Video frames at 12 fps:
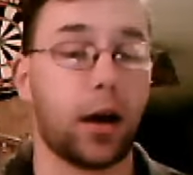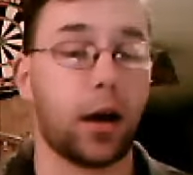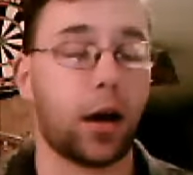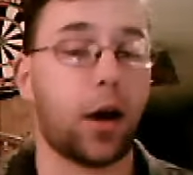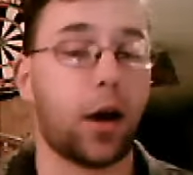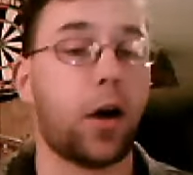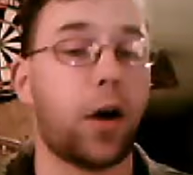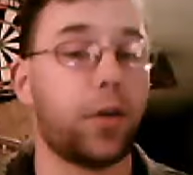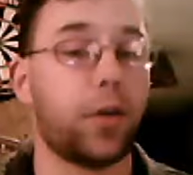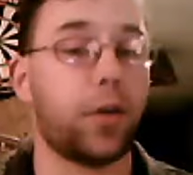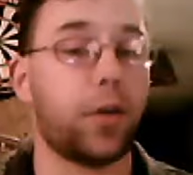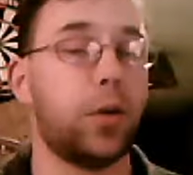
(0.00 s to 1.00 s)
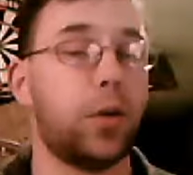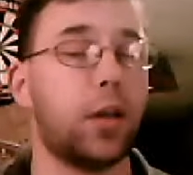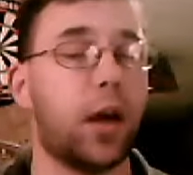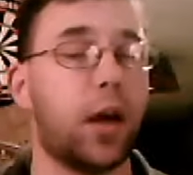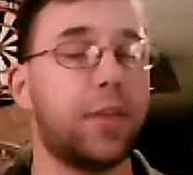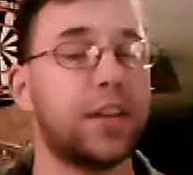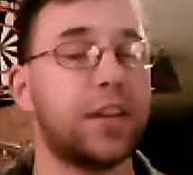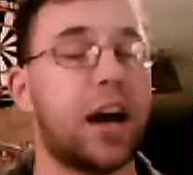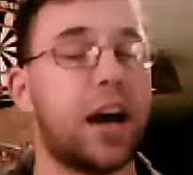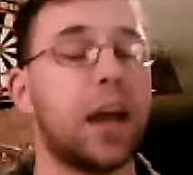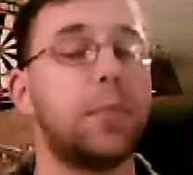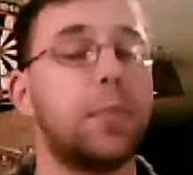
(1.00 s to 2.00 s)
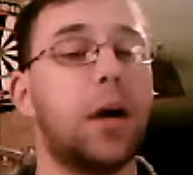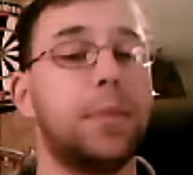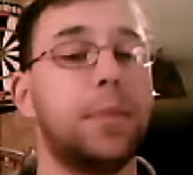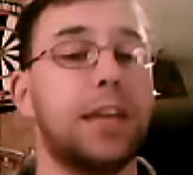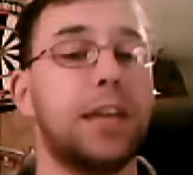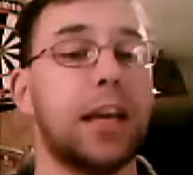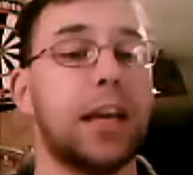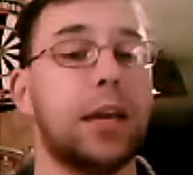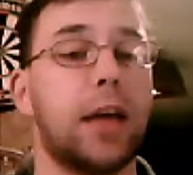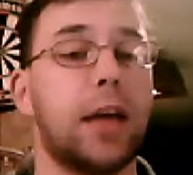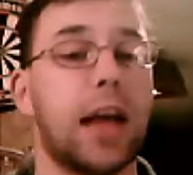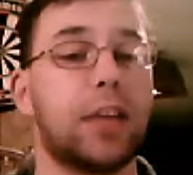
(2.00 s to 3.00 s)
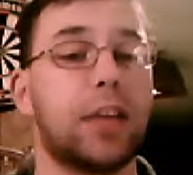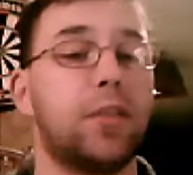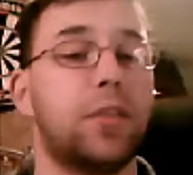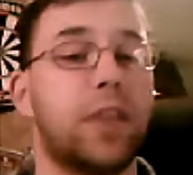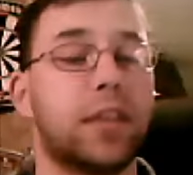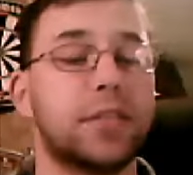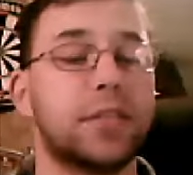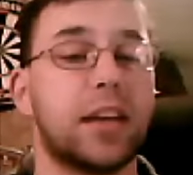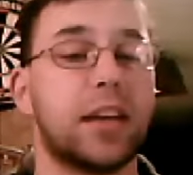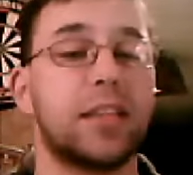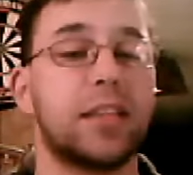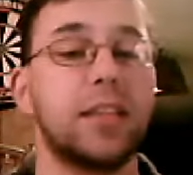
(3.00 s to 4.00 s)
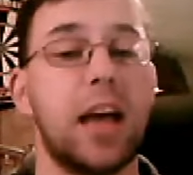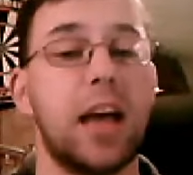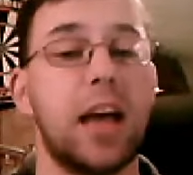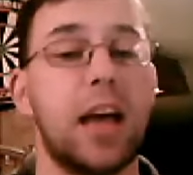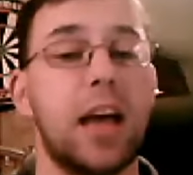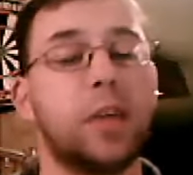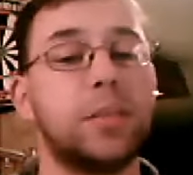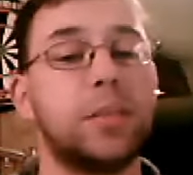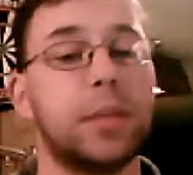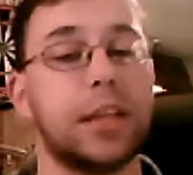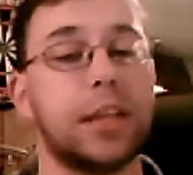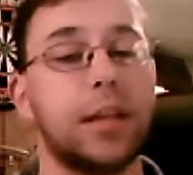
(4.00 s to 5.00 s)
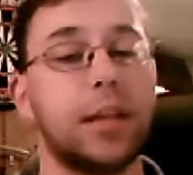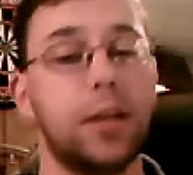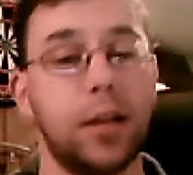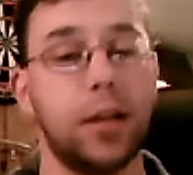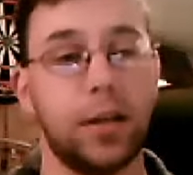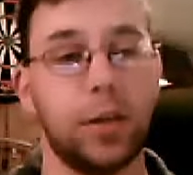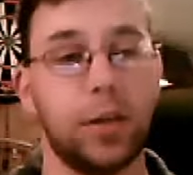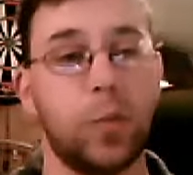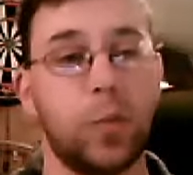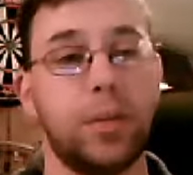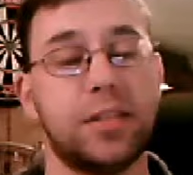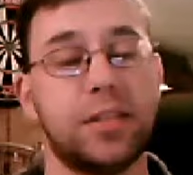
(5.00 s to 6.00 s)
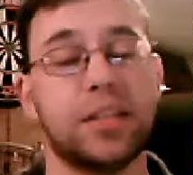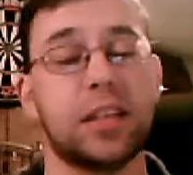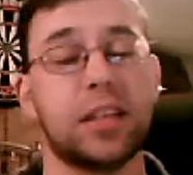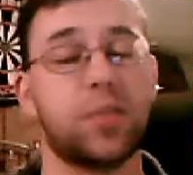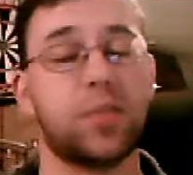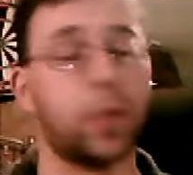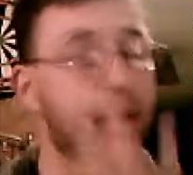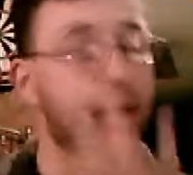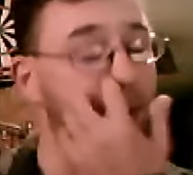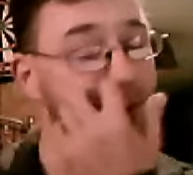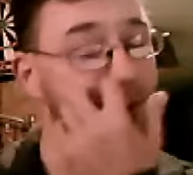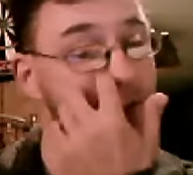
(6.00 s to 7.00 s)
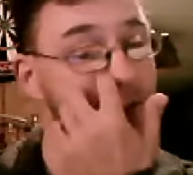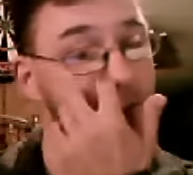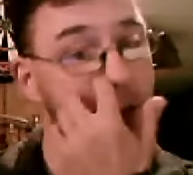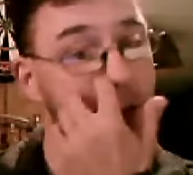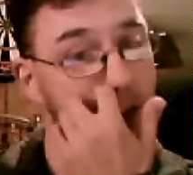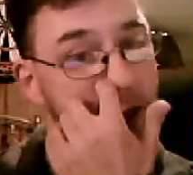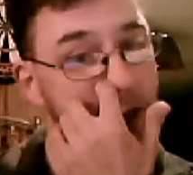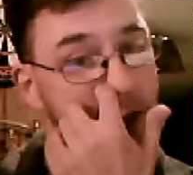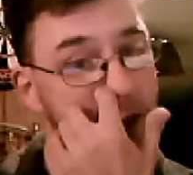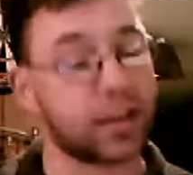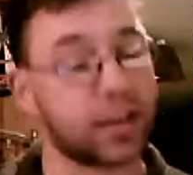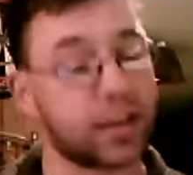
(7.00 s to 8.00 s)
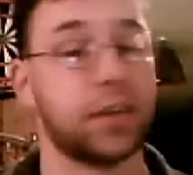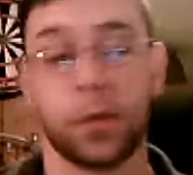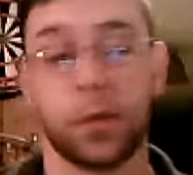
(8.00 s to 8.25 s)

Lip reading: will every time obtain accurate vital signs, and ultimately you will be successful when it comes to your test out.